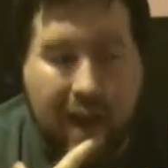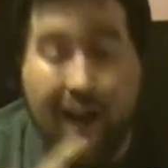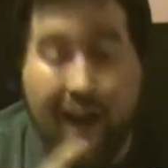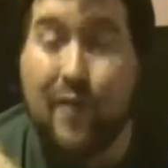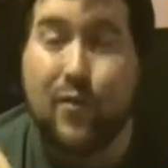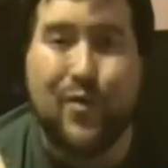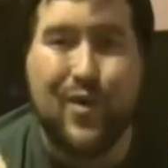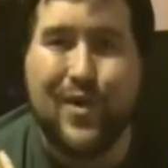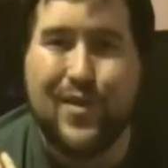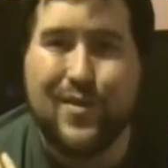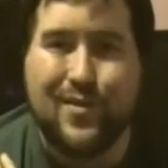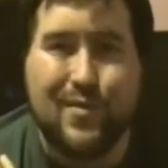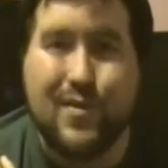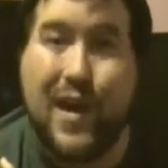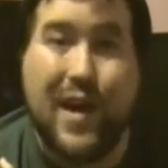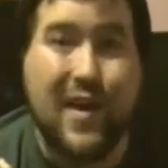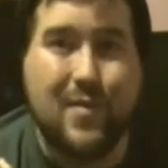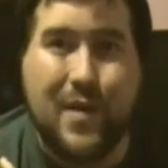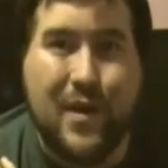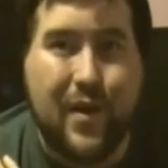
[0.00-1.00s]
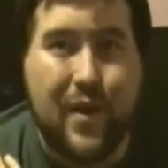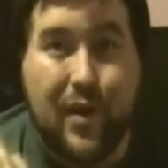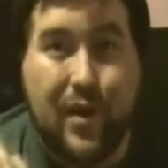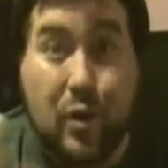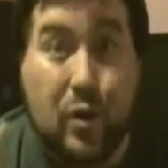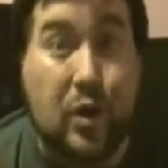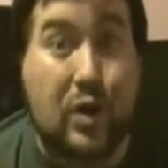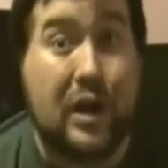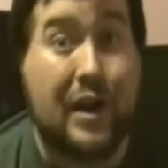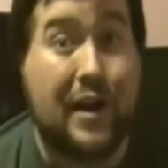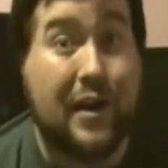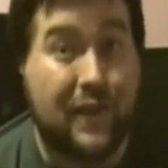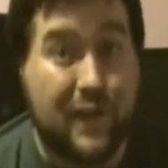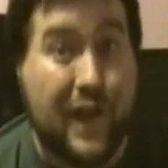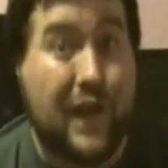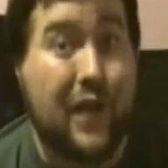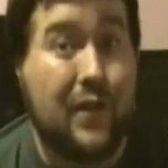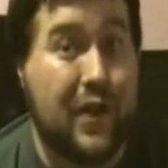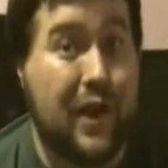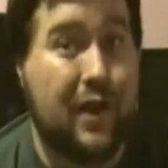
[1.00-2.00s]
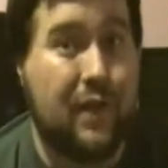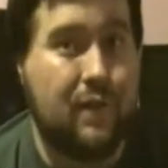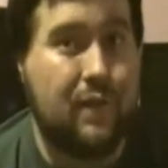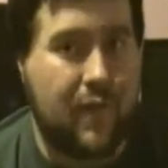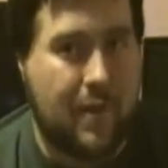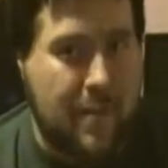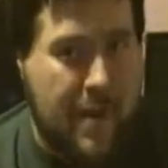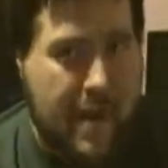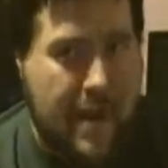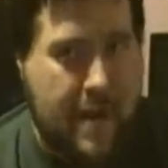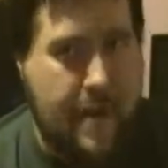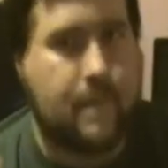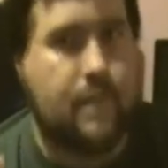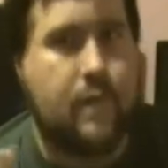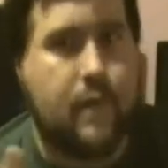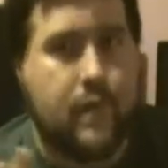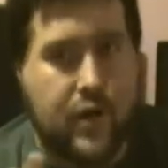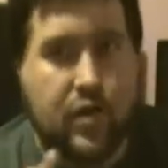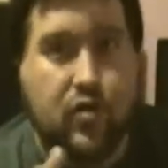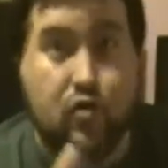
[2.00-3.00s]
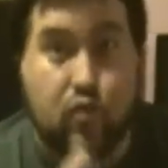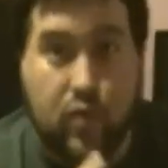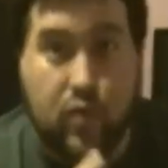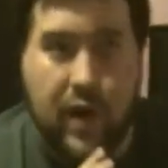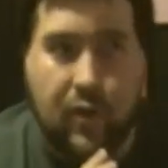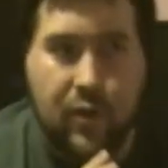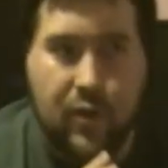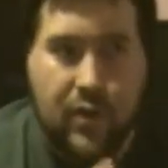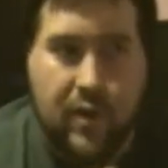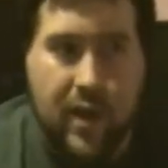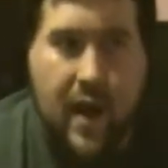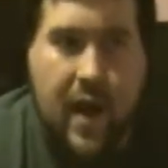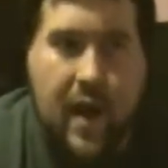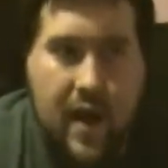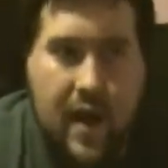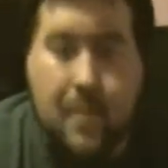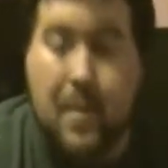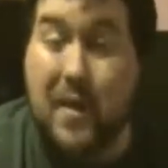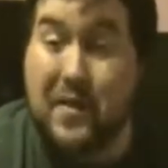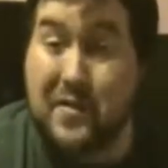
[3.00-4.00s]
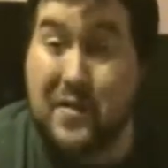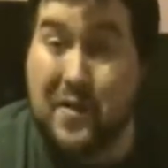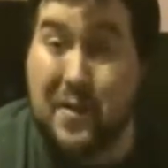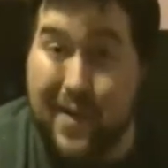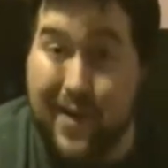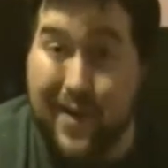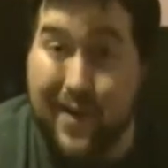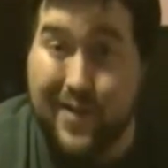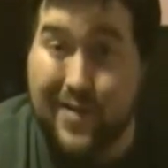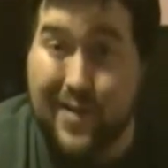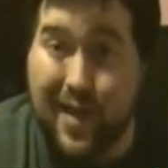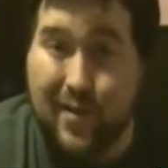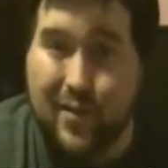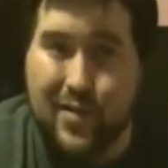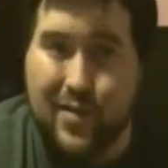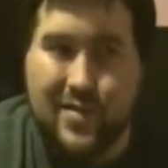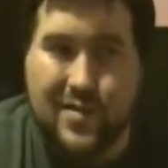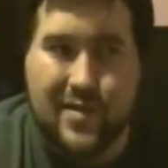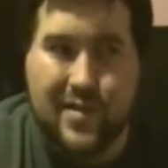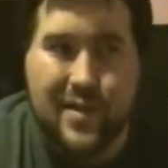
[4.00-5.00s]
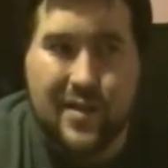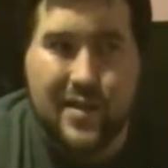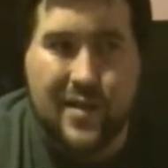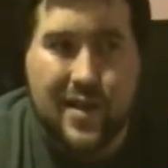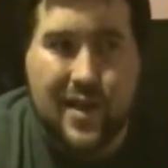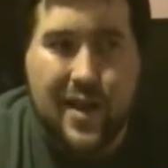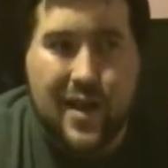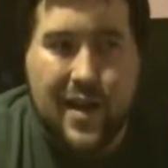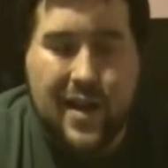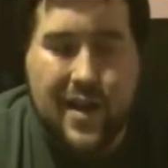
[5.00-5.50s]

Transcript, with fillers: Everyone has been hearing "Hooked on a Feeling" from every trailer, and it makes an appearance, obviously.